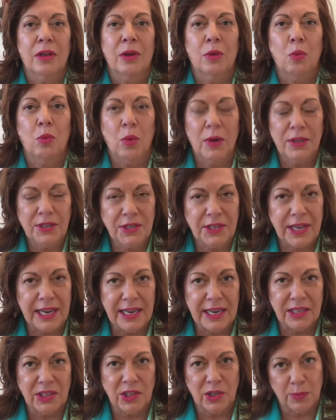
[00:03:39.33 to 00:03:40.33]
Once they
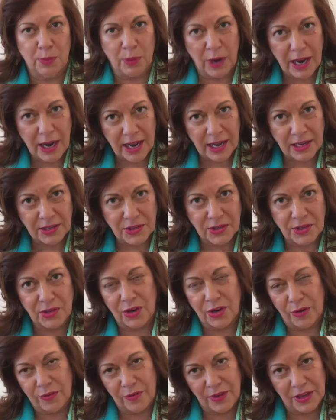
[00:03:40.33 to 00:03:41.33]
express
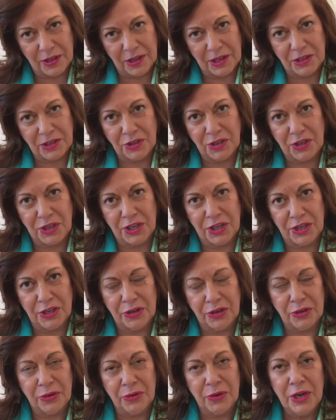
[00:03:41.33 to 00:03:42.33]
their feelings to
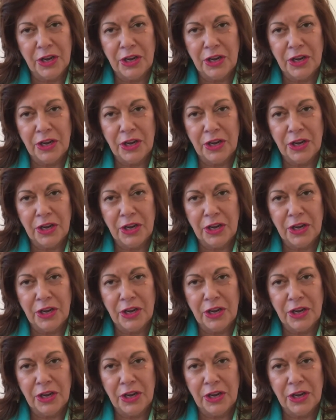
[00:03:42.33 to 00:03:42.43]
you,